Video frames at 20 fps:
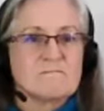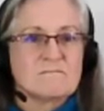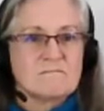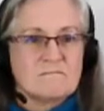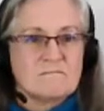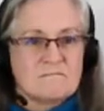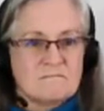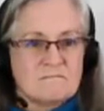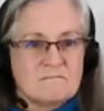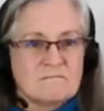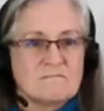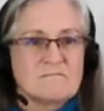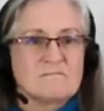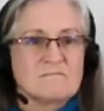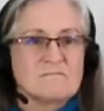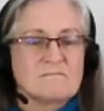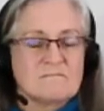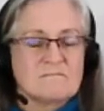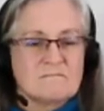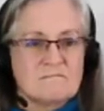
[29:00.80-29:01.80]

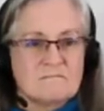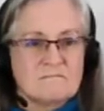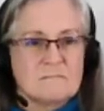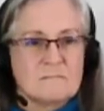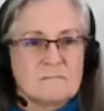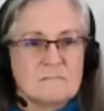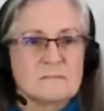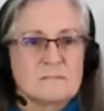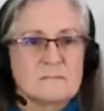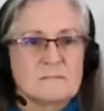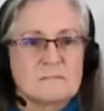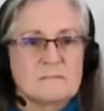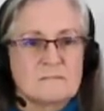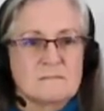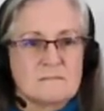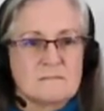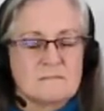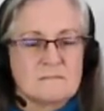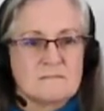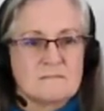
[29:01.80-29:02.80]

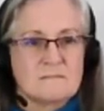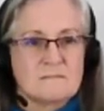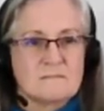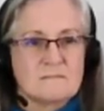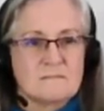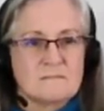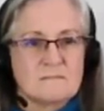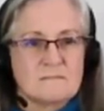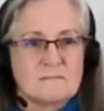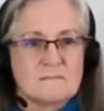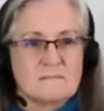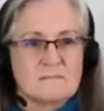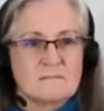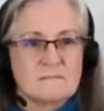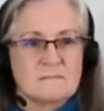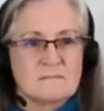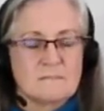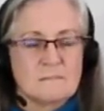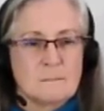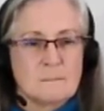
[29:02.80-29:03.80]

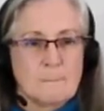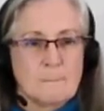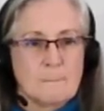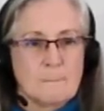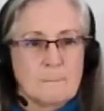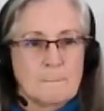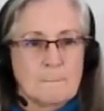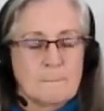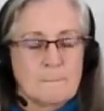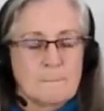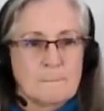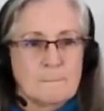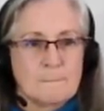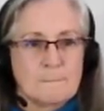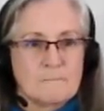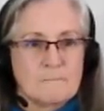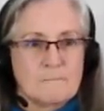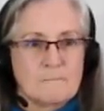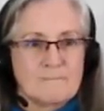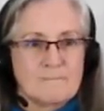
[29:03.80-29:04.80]

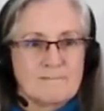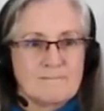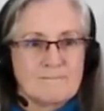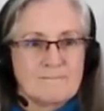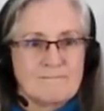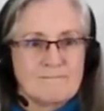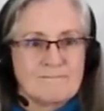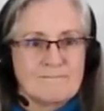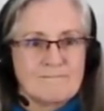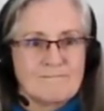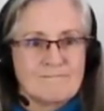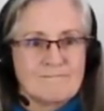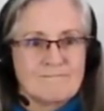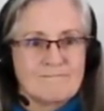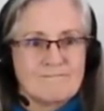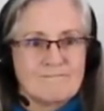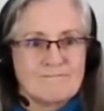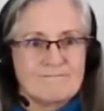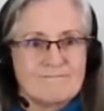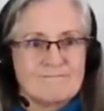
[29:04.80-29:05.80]

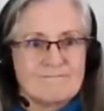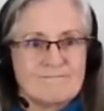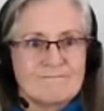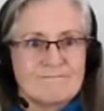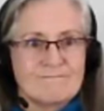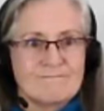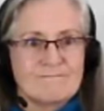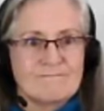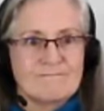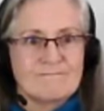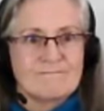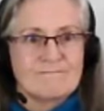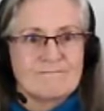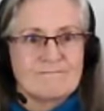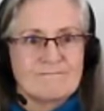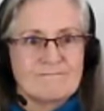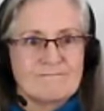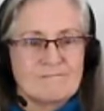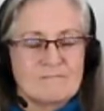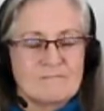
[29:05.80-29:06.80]

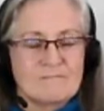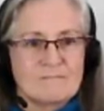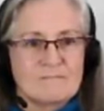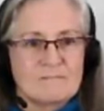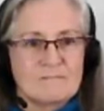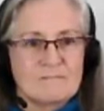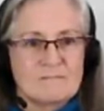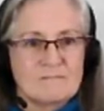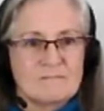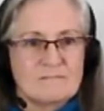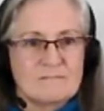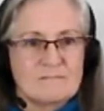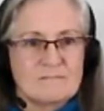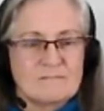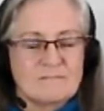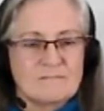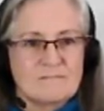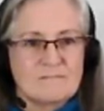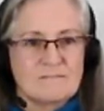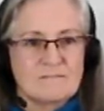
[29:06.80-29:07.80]

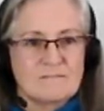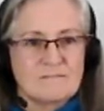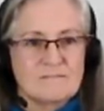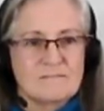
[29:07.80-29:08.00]
This person isn't speaking.